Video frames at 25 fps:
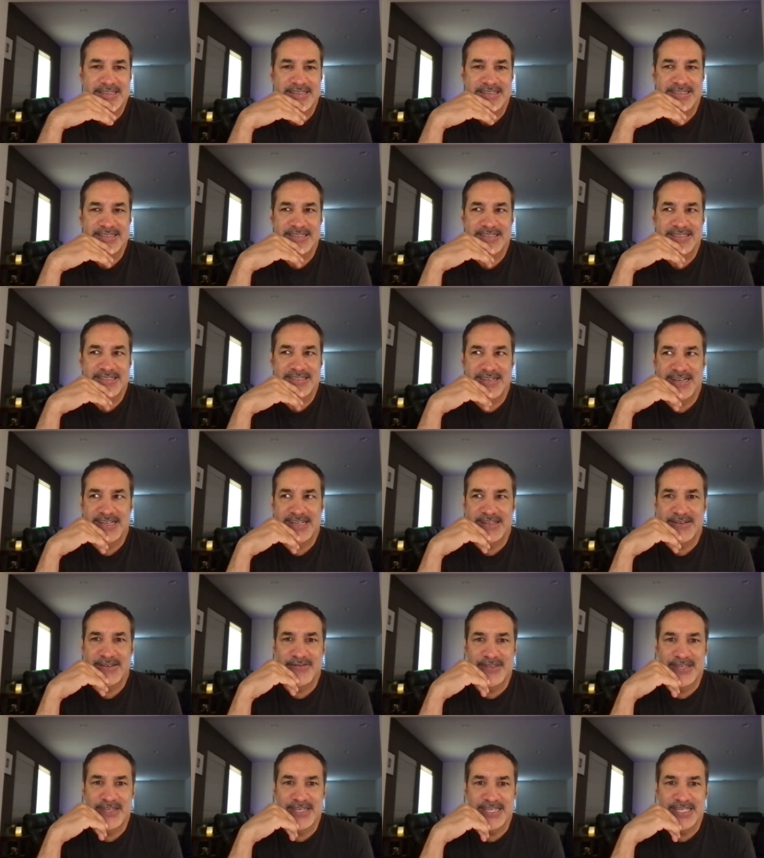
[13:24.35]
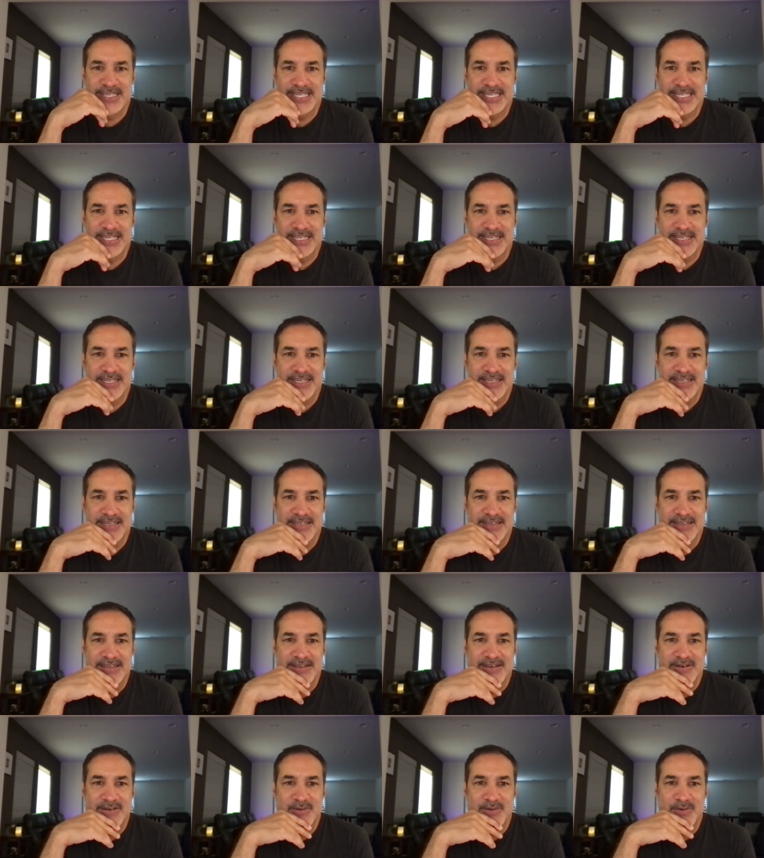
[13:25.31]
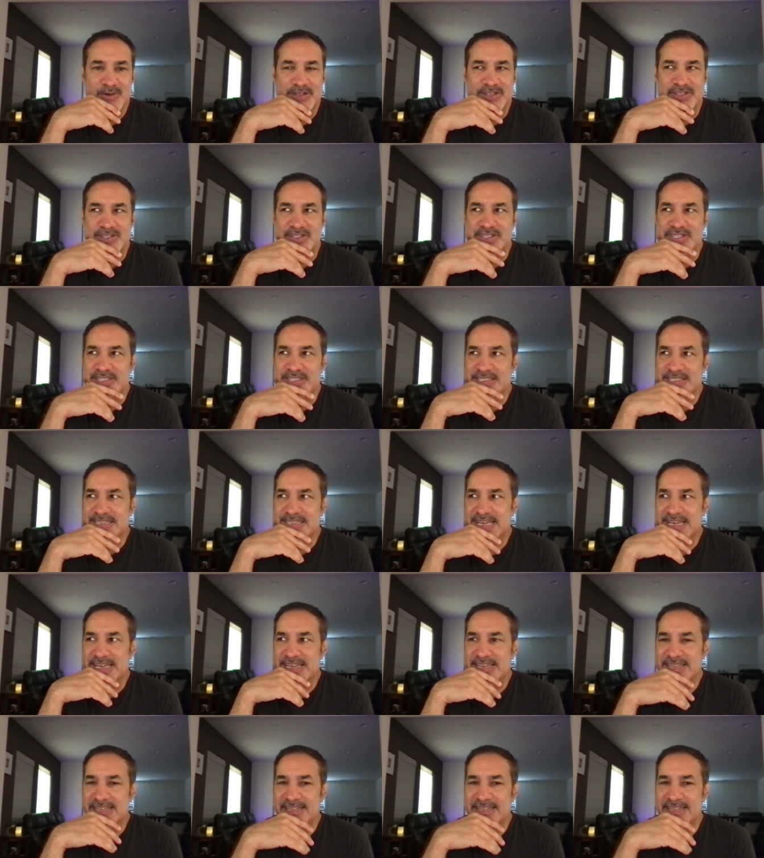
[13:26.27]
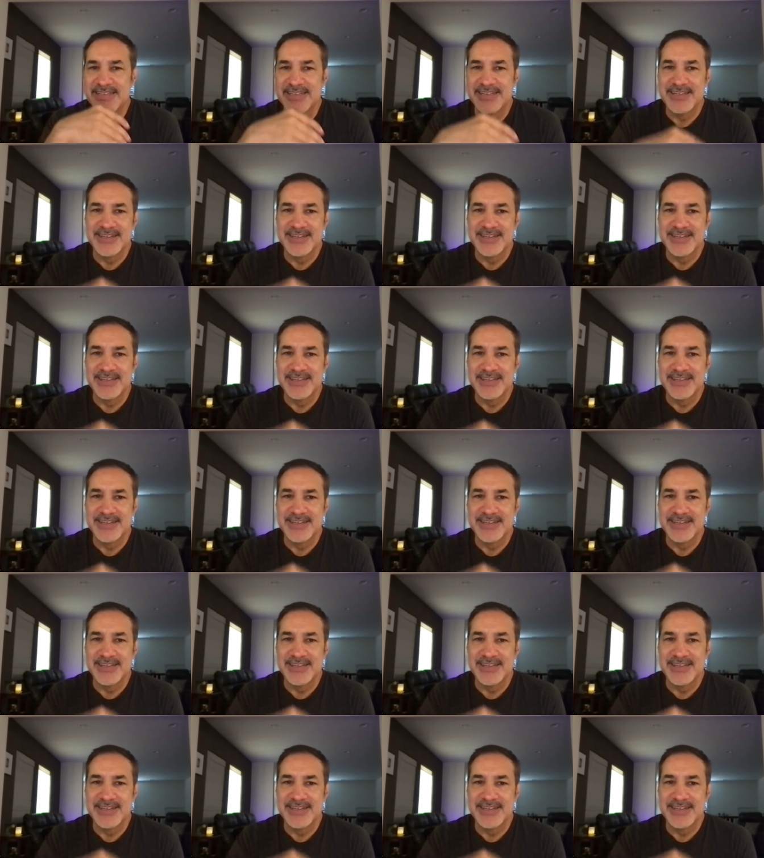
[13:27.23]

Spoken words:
this kind of thinking when she said,